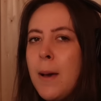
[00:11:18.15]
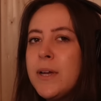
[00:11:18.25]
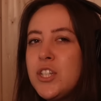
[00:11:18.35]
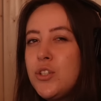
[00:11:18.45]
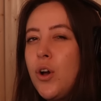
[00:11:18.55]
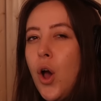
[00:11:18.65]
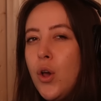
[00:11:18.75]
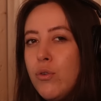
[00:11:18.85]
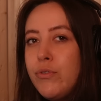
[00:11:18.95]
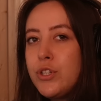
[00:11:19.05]
But she's not
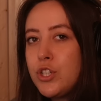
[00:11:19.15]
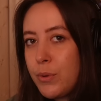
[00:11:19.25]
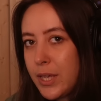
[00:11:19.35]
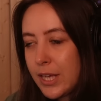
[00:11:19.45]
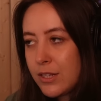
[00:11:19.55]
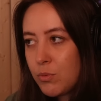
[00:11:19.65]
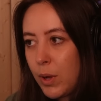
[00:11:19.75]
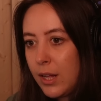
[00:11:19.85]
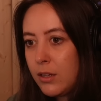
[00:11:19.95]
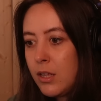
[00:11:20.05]
overdoing it as
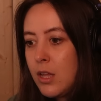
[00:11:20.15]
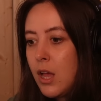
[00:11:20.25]
well,